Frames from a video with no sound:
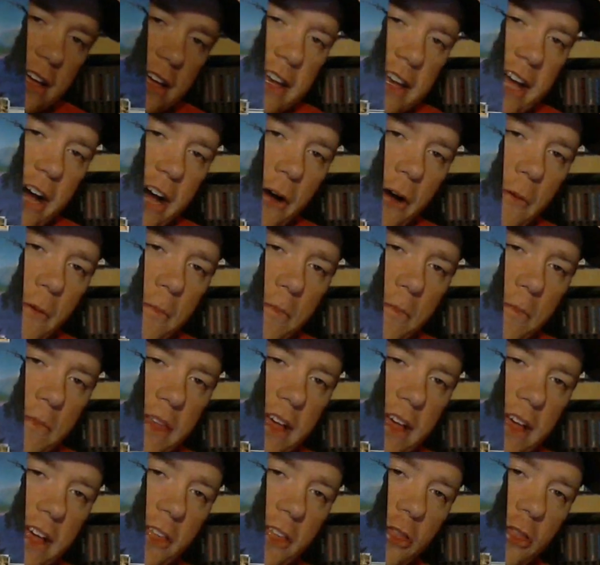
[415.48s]
Now,
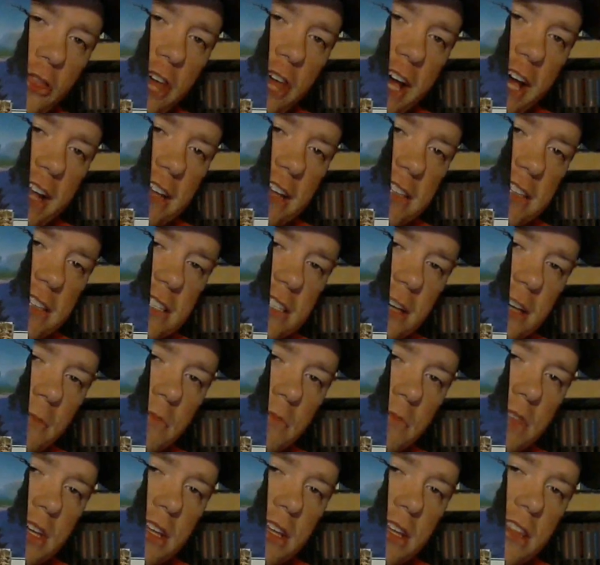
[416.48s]
that is
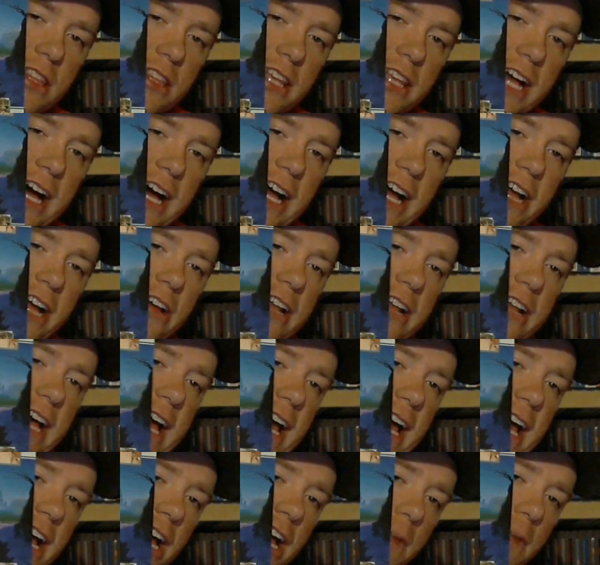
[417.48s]
something that I could
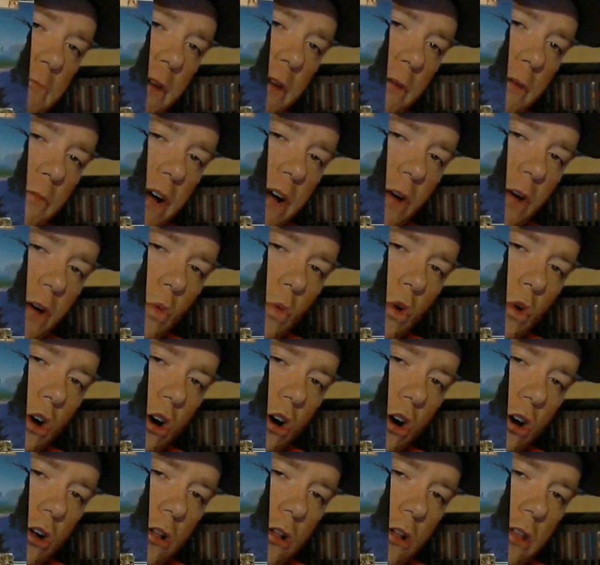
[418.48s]
hang up on my
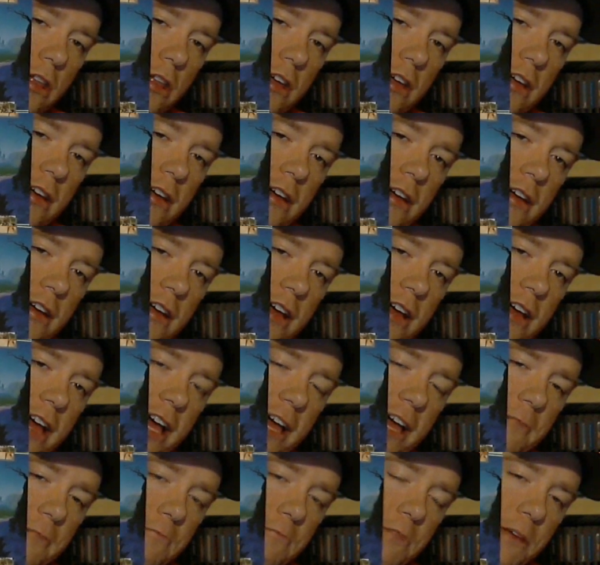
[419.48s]
wall
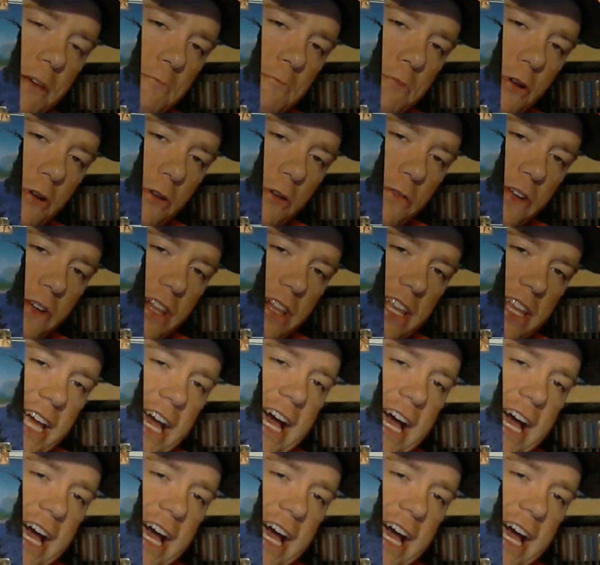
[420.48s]
and be perfectly